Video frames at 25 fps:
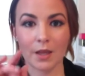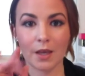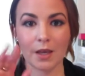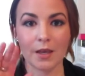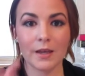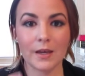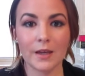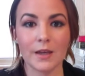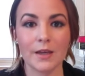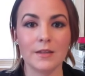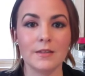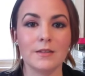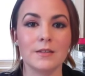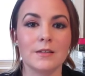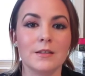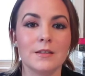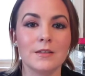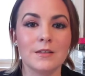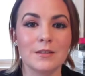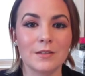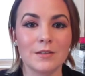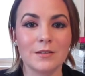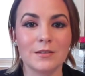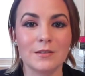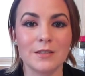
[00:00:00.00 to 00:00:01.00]
Hi
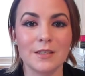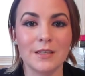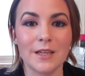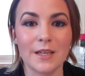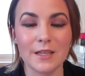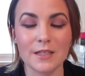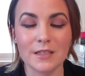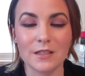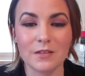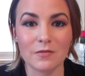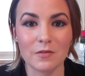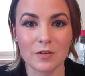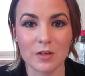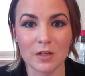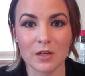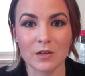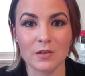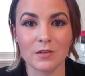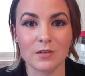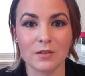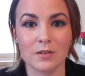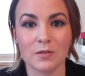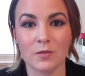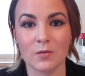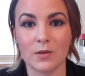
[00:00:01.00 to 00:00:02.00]
guys, so today's
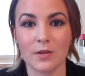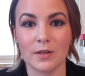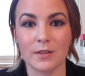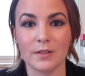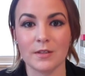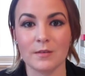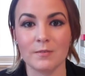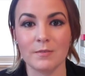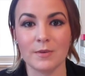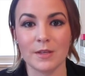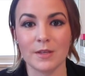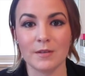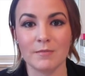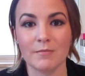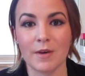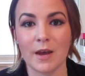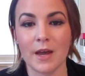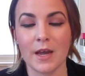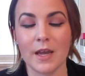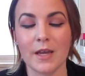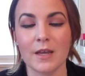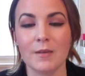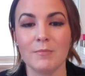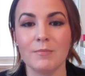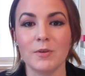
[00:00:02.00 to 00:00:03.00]
video is going to be
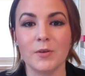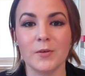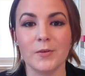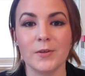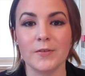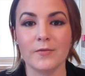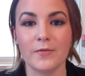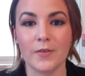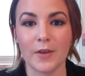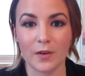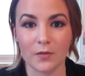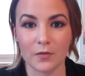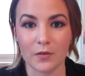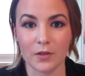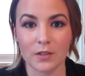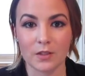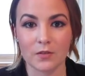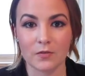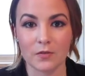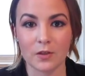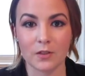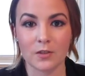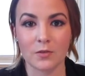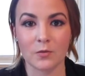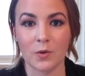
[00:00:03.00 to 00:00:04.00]
my beauty favorites
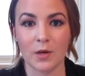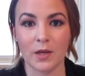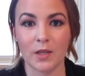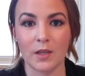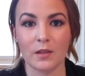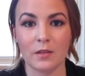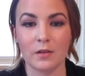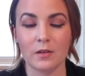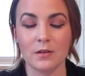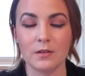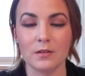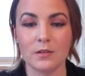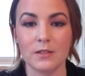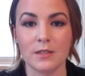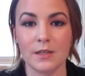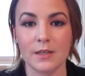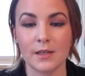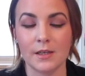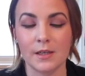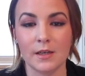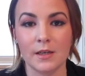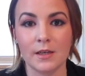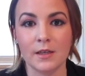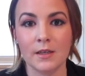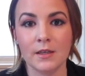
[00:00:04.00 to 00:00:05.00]
for
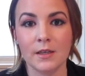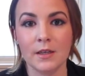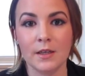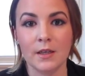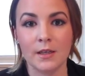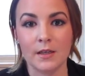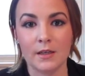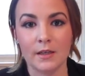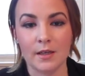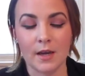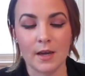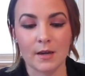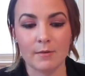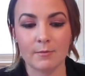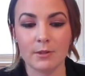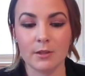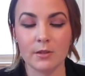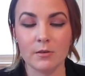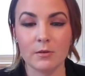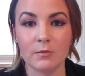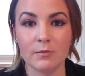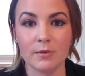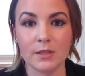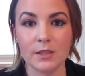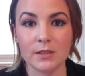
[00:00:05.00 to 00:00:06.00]
2013. I'm a
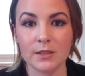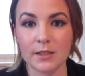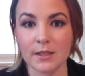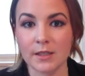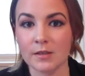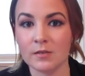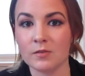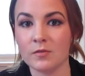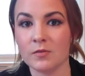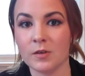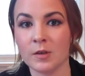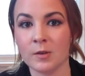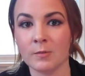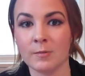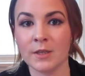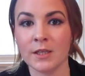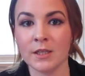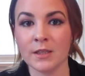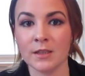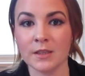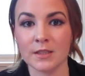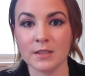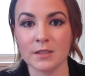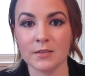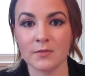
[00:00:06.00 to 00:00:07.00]
little bit late
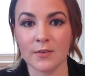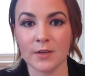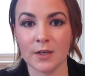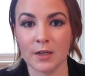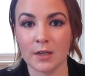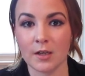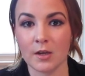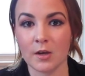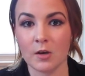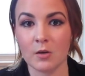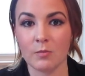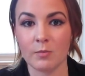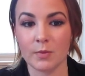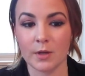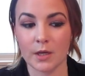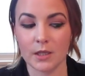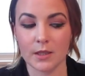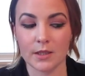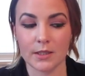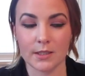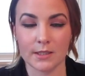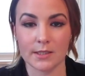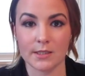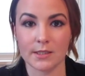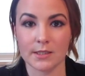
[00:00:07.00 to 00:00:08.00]
filming this video,
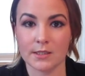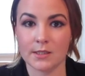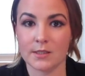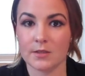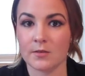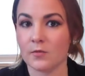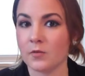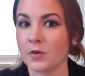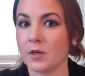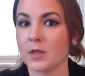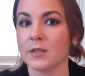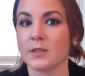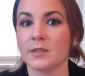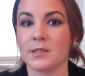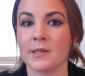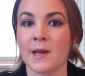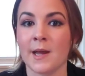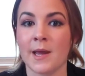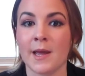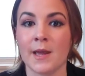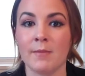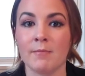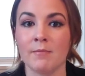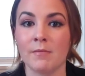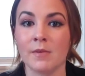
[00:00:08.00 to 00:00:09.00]
but this is the first
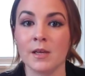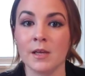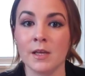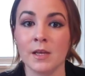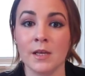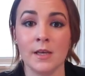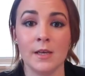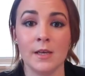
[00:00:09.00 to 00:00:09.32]
time